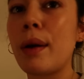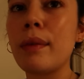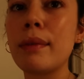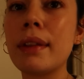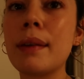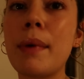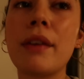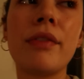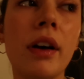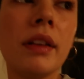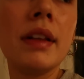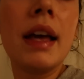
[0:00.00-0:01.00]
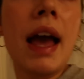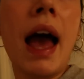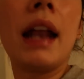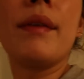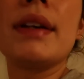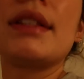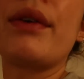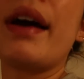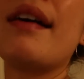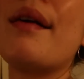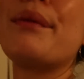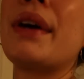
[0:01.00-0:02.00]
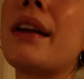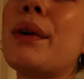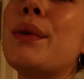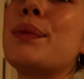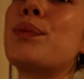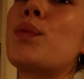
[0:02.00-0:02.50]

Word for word: probably my fault. Anyways, okay, I'm gonna go.